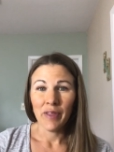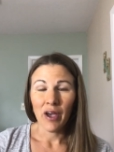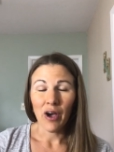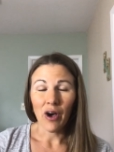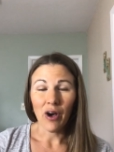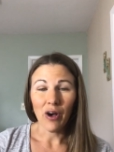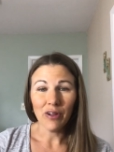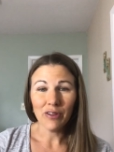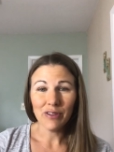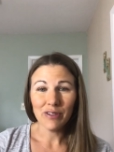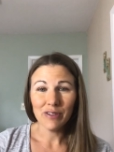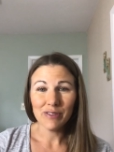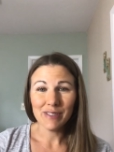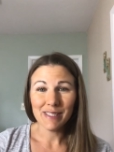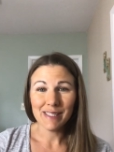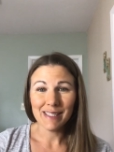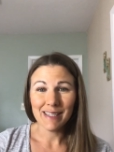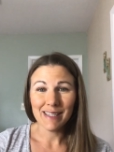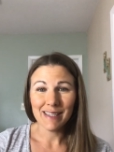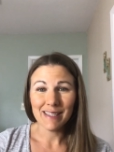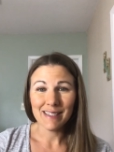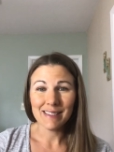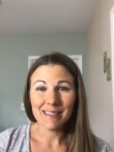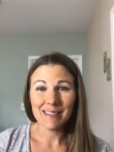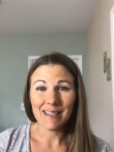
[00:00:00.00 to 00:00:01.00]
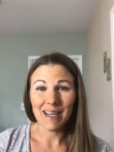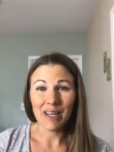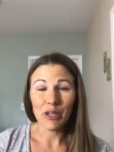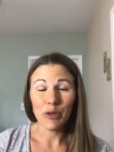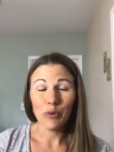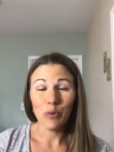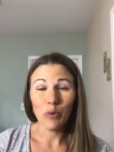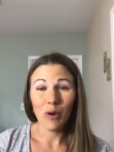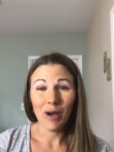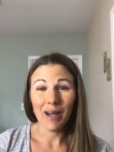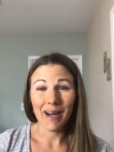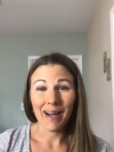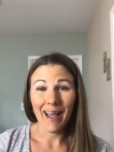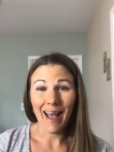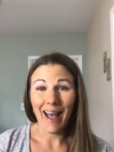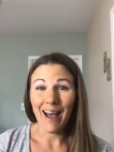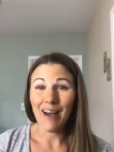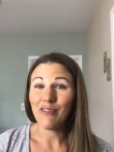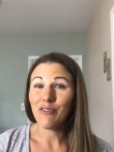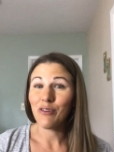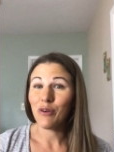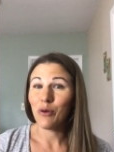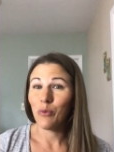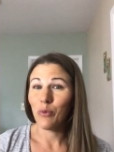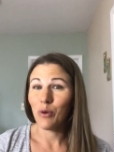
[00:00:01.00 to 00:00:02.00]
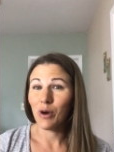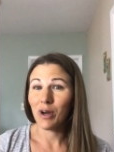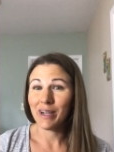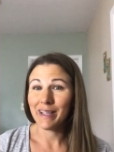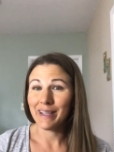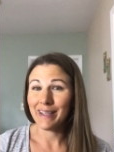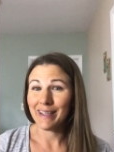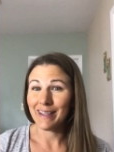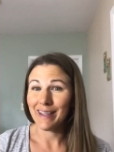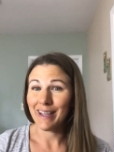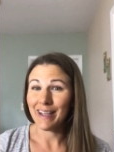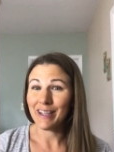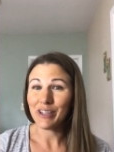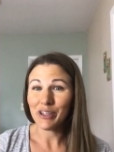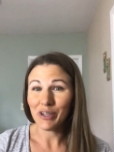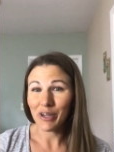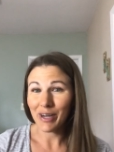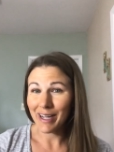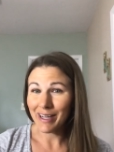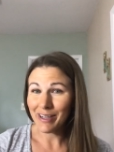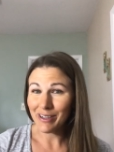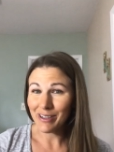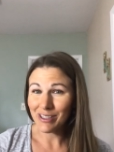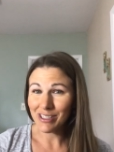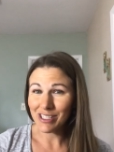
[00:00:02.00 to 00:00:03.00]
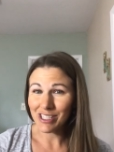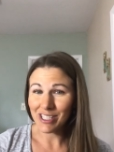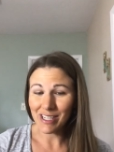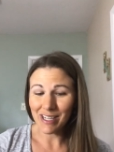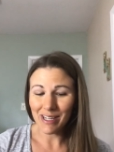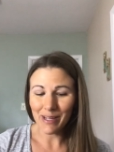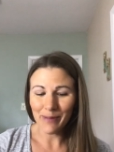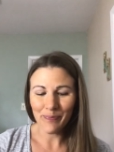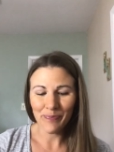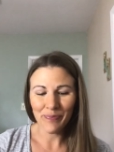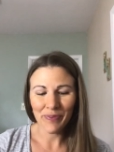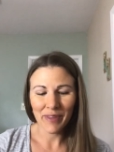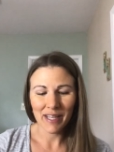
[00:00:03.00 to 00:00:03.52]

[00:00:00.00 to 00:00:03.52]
all those things that you want to have working like your energy.